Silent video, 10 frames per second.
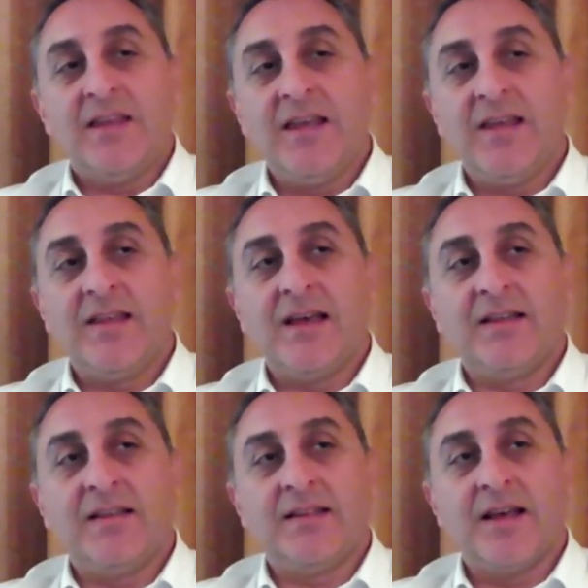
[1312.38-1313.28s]
I think
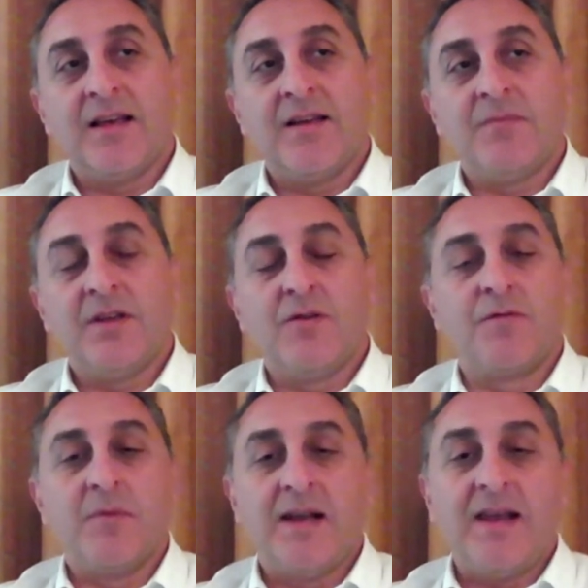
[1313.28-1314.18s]
that uh, you know,
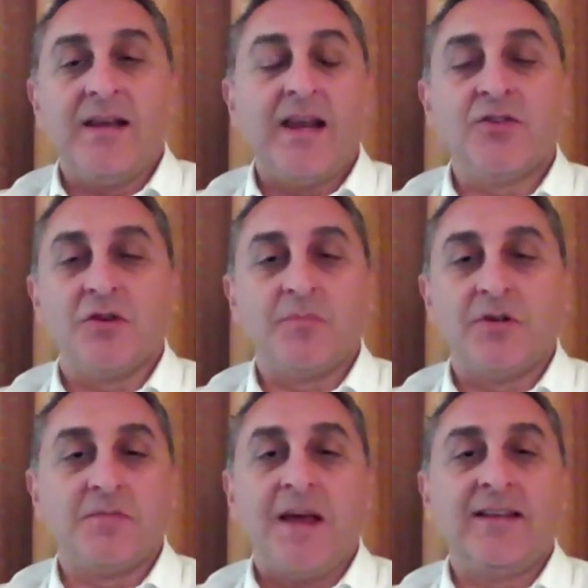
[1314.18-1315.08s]
from a na- nature
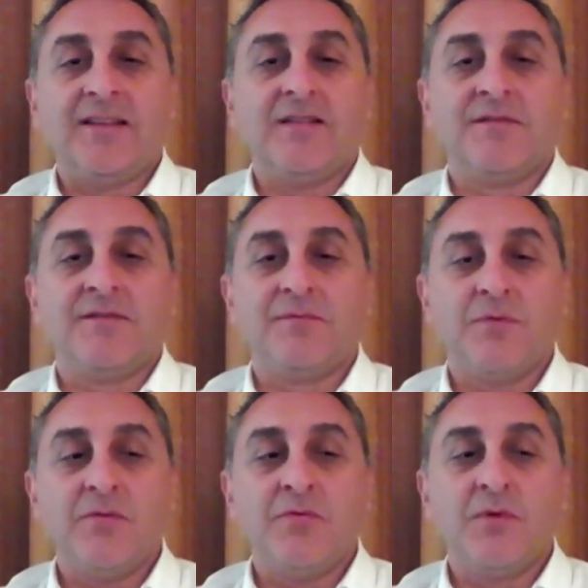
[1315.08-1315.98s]
perspective,
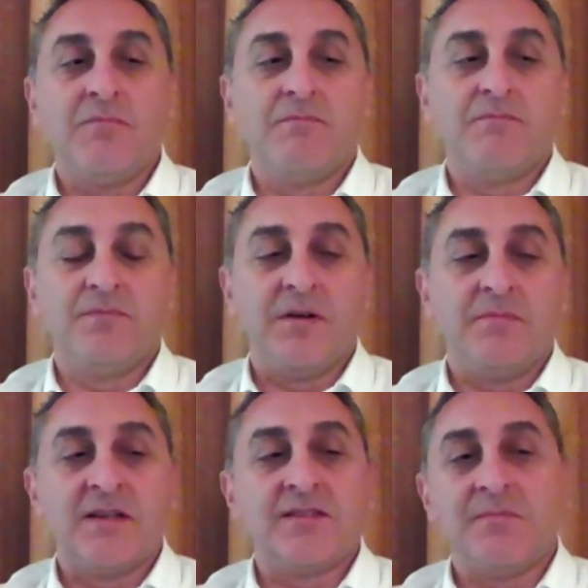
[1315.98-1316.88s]
we, we,
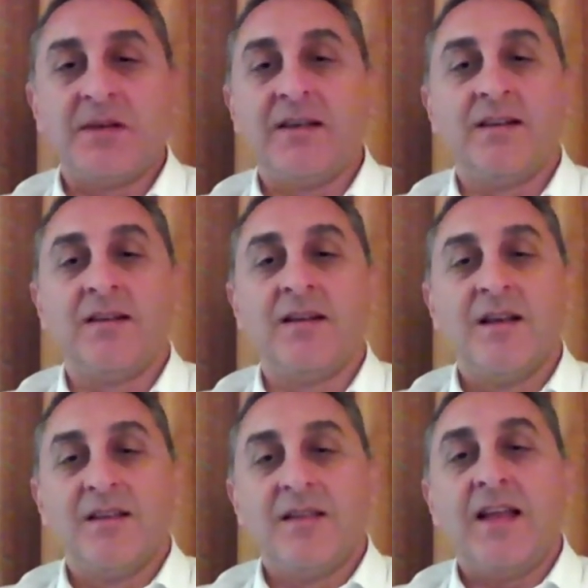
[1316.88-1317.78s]
there must have been
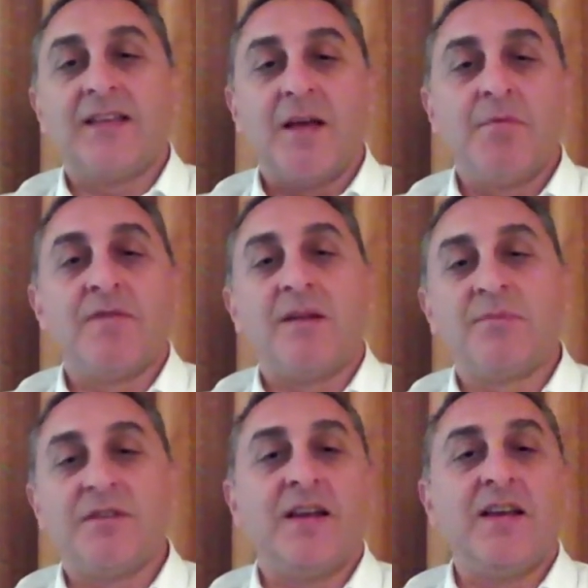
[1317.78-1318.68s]
that type of
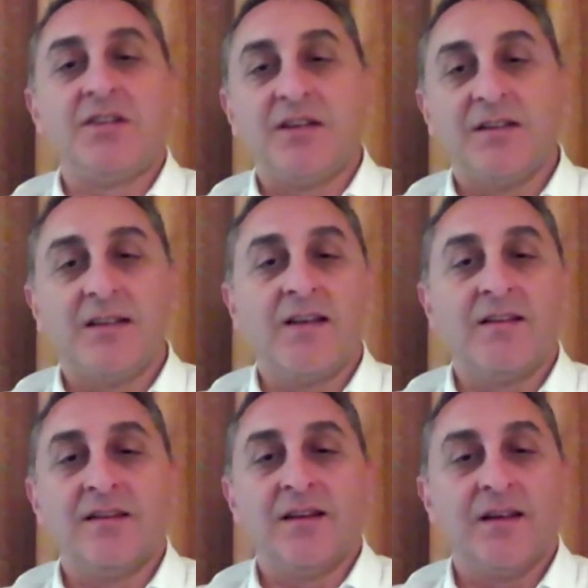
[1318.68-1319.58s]
observation
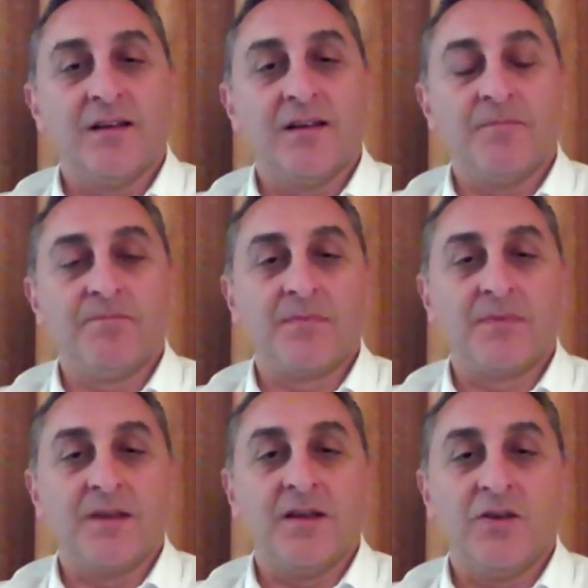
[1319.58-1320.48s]
that um,
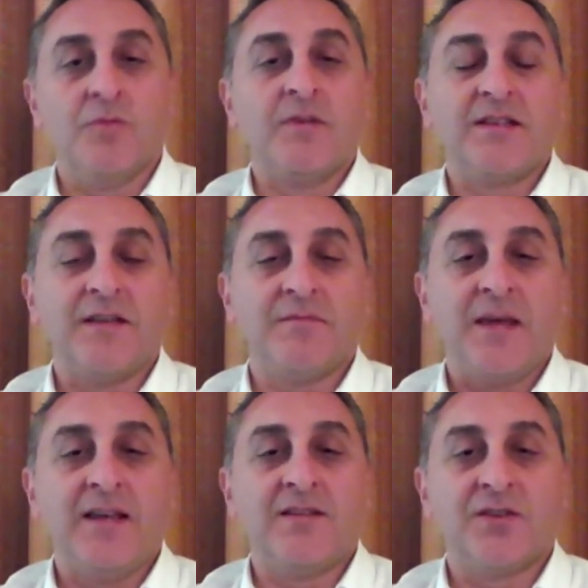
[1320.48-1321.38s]
humans have
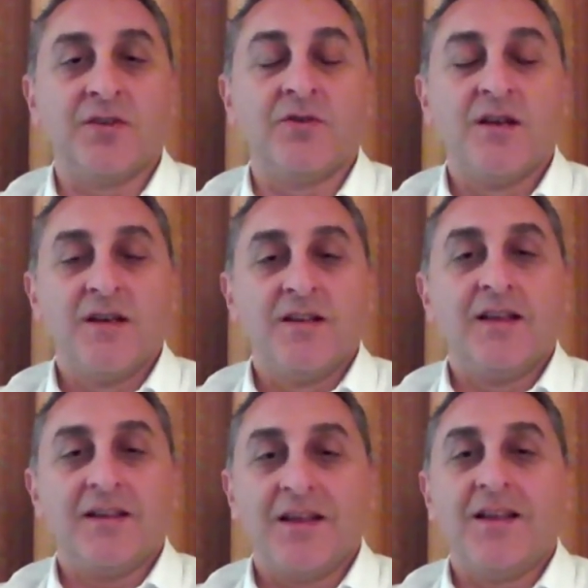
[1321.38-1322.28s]
made. So
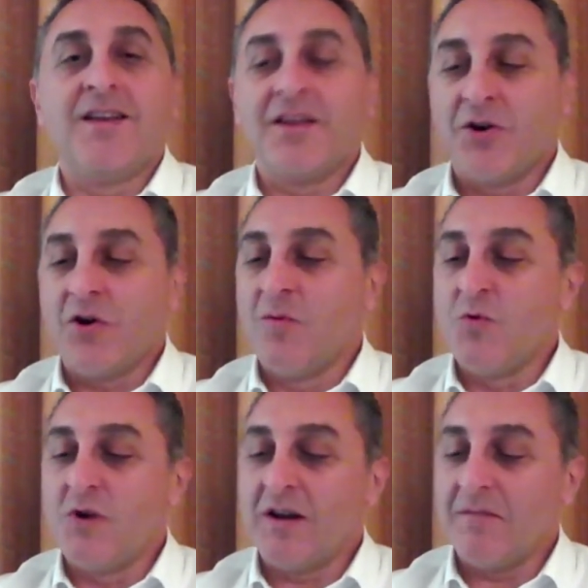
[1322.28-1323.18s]
uh, another
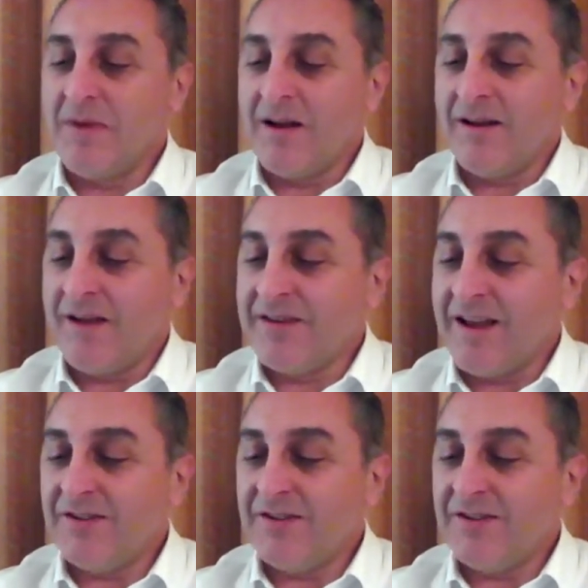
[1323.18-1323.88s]
homework. I'm, I, i